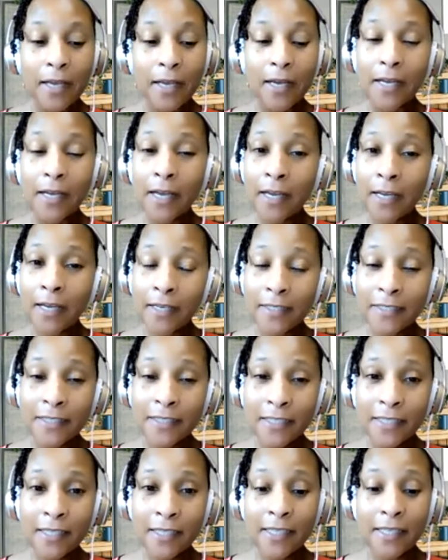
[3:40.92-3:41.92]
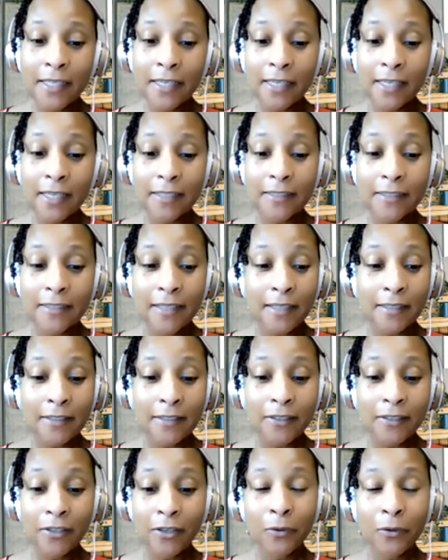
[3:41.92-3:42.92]
Uh, she,
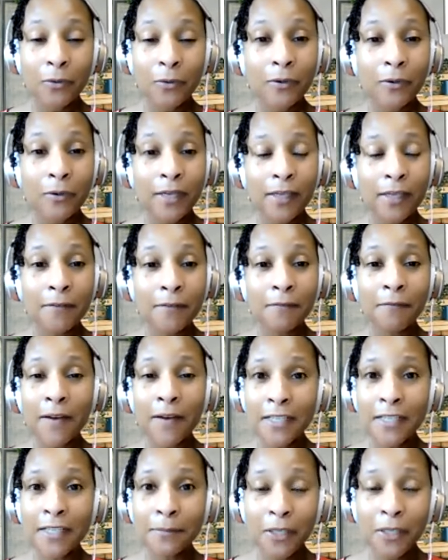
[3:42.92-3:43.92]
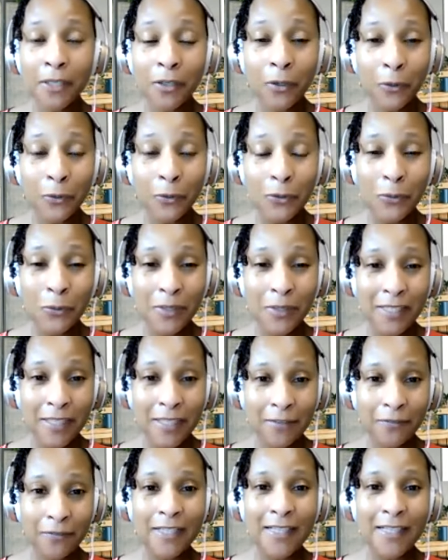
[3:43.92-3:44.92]
you know, advised me to go to a
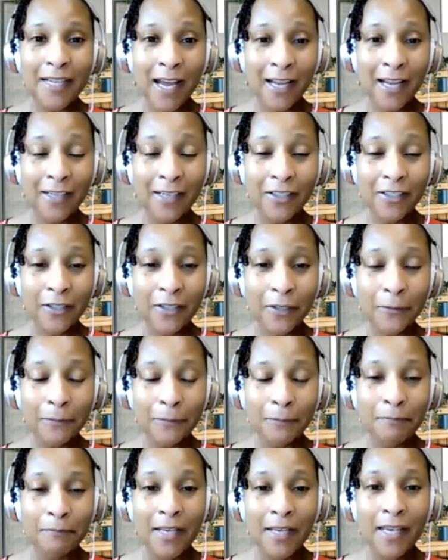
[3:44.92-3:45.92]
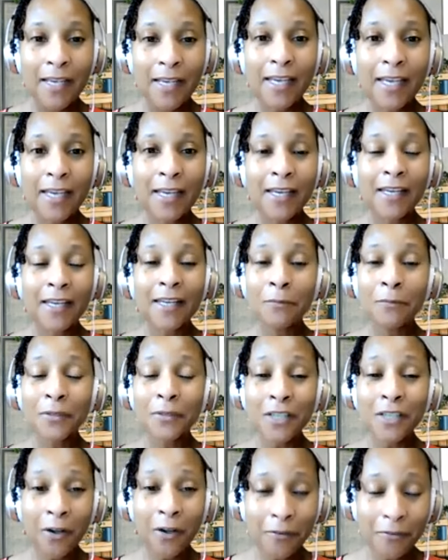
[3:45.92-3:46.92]
different doctor. And it was
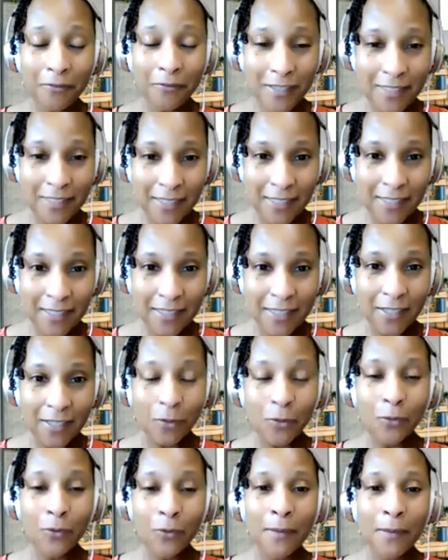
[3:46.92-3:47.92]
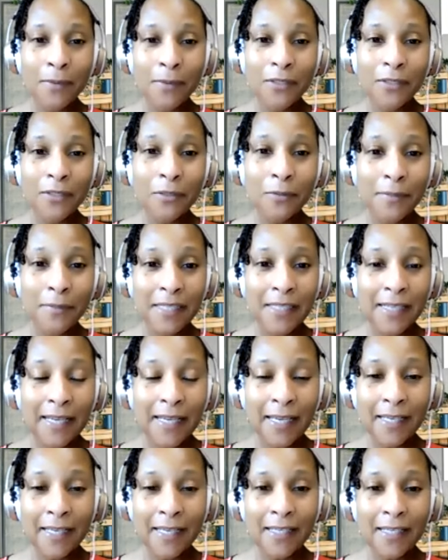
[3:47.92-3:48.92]
her physician who happened to
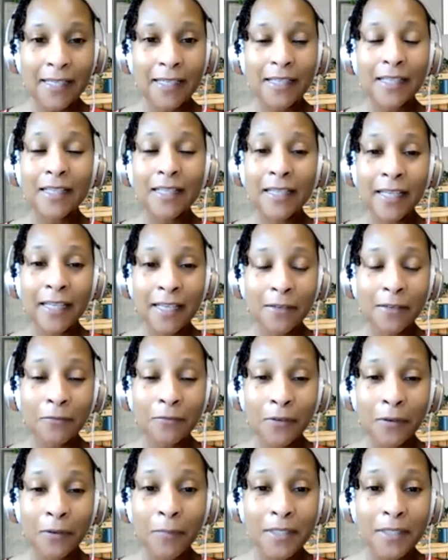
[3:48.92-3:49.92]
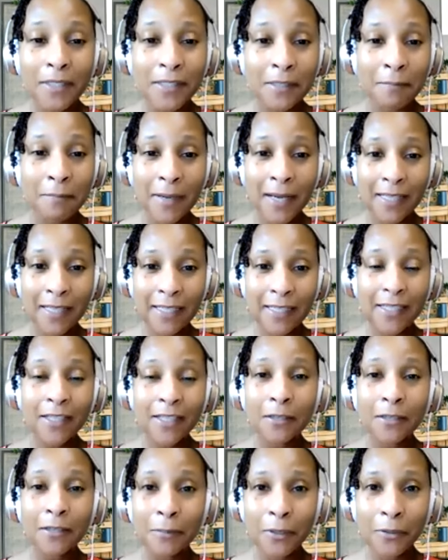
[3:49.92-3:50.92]
be a lady from the Somali
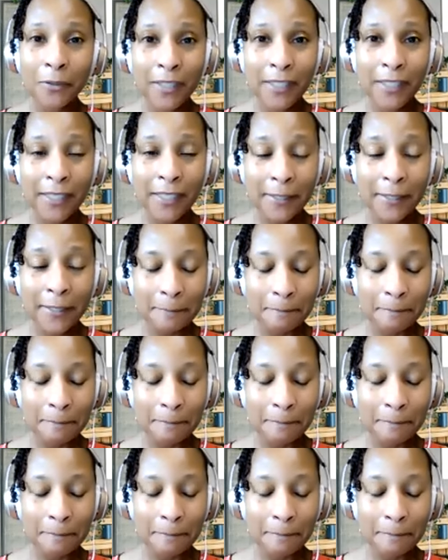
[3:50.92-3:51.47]
community.